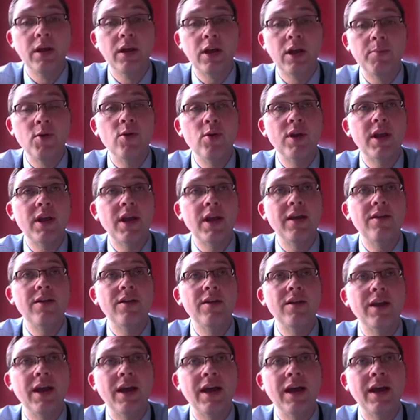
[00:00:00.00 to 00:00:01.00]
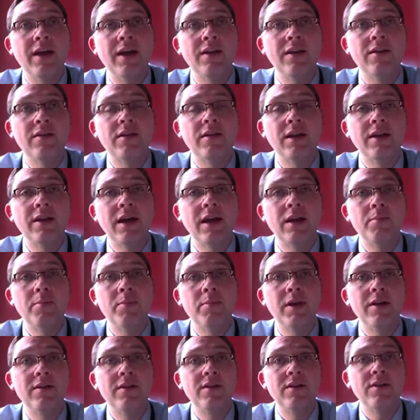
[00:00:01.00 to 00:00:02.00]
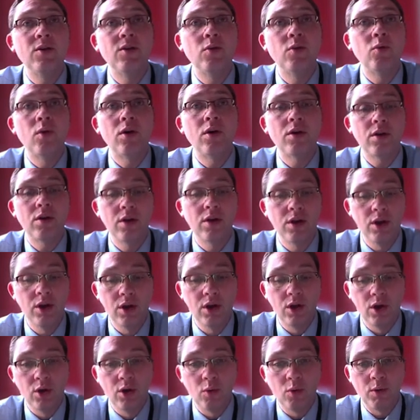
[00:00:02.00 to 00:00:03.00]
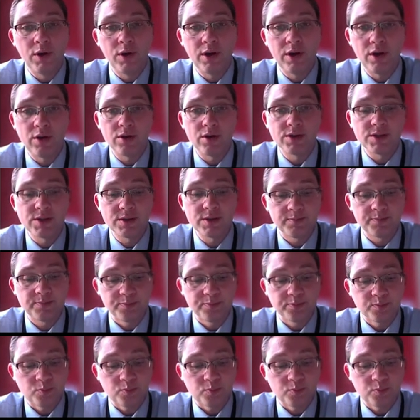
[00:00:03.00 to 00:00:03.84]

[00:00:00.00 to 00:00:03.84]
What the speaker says: communicating, and that ability to work with others.